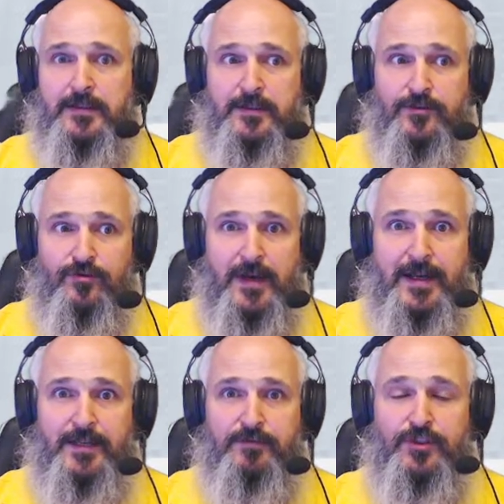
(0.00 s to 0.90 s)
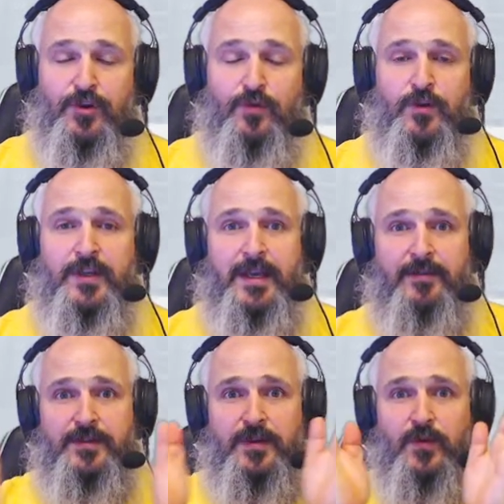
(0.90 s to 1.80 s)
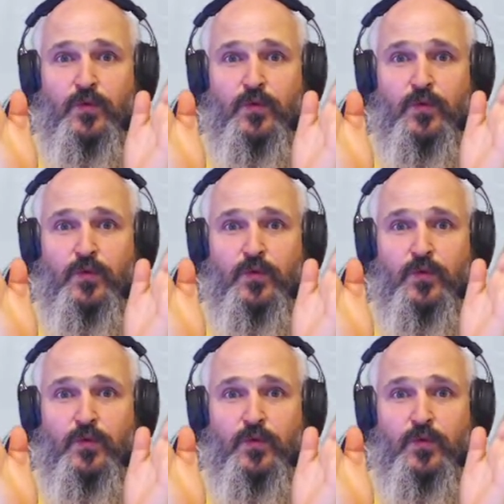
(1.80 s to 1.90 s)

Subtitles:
dry, and we don't want to have the